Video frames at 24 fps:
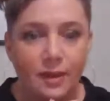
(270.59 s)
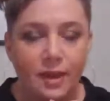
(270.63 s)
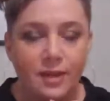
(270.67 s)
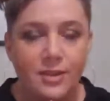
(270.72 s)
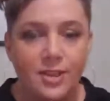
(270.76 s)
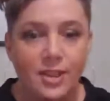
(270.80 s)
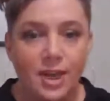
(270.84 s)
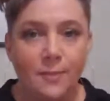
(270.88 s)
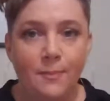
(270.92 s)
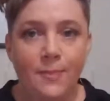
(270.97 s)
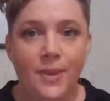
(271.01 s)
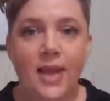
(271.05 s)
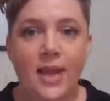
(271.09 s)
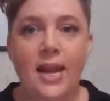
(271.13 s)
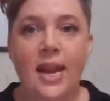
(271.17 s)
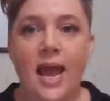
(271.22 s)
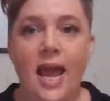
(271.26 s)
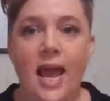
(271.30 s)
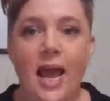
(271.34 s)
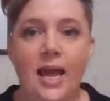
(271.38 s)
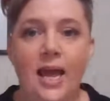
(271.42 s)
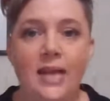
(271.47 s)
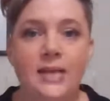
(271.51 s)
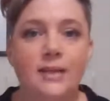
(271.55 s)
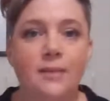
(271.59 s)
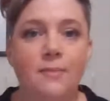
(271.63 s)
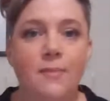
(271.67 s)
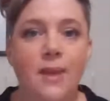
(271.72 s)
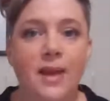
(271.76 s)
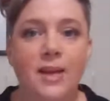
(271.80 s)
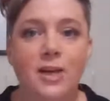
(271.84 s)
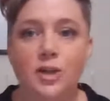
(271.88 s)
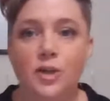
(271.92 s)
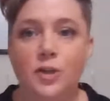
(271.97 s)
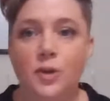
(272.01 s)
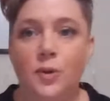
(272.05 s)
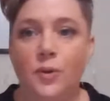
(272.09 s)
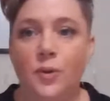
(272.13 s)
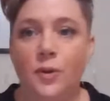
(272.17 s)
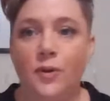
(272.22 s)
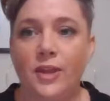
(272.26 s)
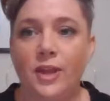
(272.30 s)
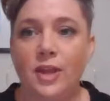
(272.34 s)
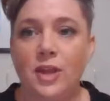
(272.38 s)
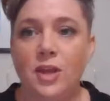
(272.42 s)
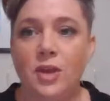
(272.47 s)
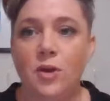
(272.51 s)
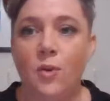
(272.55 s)
Jump in and make sure
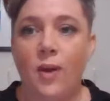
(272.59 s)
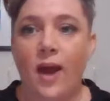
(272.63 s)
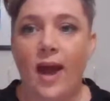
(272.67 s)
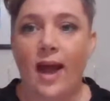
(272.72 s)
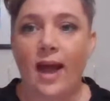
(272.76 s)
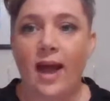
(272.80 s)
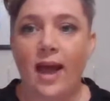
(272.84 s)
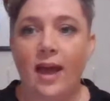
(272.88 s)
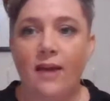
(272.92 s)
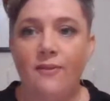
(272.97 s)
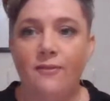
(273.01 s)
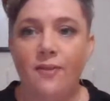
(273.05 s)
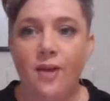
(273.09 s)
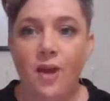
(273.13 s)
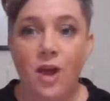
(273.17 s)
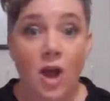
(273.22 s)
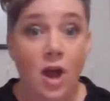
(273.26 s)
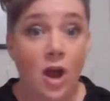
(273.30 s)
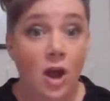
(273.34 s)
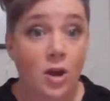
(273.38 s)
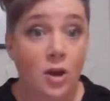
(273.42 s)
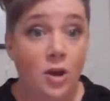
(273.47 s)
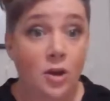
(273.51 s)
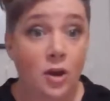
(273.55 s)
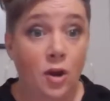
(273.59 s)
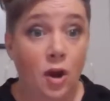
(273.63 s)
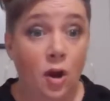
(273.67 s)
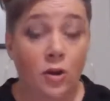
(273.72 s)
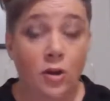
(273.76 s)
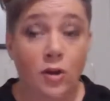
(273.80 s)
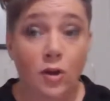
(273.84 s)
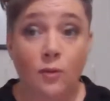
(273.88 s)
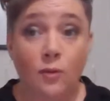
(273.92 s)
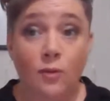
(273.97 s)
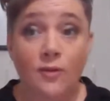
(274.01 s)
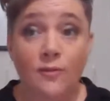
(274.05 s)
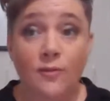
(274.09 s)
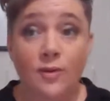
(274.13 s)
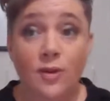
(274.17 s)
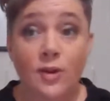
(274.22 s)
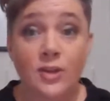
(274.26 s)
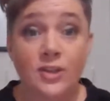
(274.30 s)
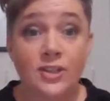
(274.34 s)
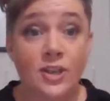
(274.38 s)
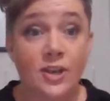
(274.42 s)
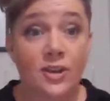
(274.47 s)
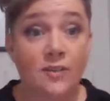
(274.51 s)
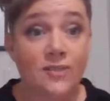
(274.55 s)
that you have got your
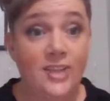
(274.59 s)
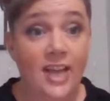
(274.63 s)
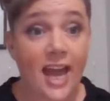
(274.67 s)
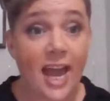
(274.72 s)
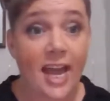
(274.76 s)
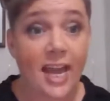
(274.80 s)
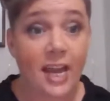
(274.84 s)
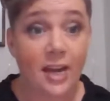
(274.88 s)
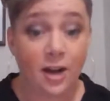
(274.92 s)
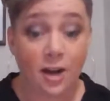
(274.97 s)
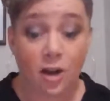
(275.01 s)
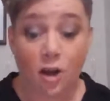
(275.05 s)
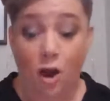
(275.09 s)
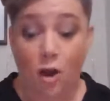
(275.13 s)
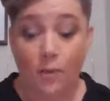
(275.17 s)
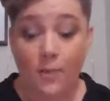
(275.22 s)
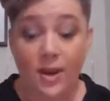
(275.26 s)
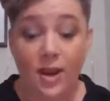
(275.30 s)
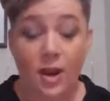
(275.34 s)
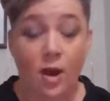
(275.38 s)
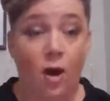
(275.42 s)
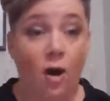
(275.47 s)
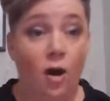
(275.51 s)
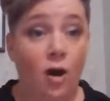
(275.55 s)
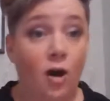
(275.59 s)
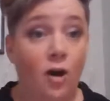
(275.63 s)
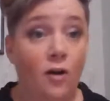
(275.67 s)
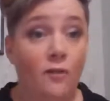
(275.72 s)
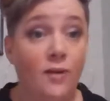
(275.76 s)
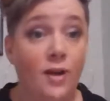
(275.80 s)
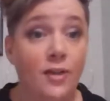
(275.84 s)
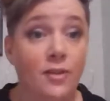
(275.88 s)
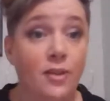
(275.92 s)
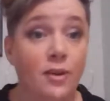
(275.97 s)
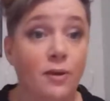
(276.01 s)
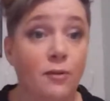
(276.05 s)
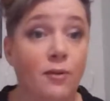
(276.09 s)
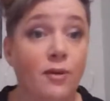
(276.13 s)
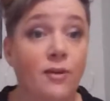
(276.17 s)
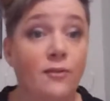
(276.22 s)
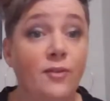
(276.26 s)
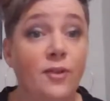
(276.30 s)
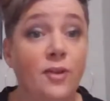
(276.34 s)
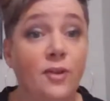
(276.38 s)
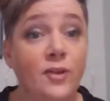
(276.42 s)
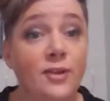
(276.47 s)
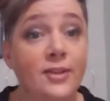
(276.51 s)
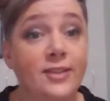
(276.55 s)
reviews. So you've taken a copy of the
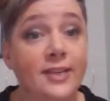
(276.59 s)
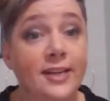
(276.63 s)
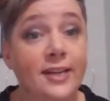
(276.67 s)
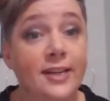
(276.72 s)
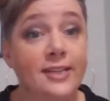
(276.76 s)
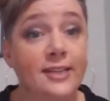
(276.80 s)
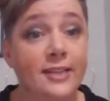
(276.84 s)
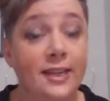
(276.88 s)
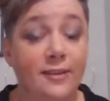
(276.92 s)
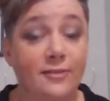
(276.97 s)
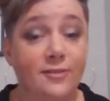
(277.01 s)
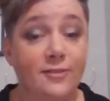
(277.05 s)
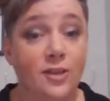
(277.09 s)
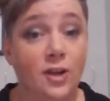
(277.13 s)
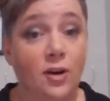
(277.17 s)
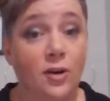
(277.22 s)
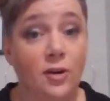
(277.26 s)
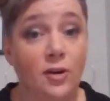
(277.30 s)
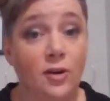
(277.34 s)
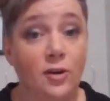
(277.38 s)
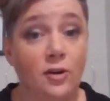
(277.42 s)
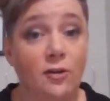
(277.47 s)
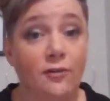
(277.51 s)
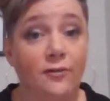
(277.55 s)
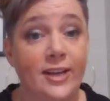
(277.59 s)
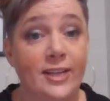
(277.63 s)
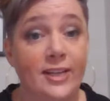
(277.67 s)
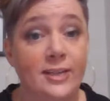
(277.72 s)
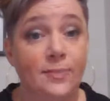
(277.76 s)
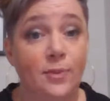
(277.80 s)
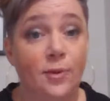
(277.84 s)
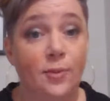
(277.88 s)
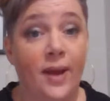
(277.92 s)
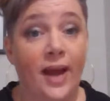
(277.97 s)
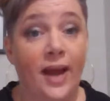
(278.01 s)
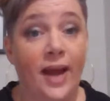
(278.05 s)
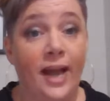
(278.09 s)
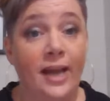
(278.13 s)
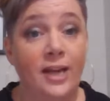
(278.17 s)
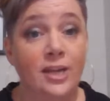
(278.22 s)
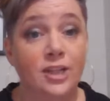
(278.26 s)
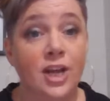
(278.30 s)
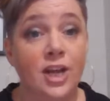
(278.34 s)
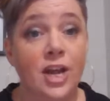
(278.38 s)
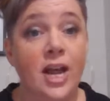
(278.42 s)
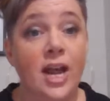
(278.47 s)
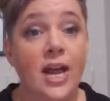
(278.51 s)
reviews that is left on your Facebook page.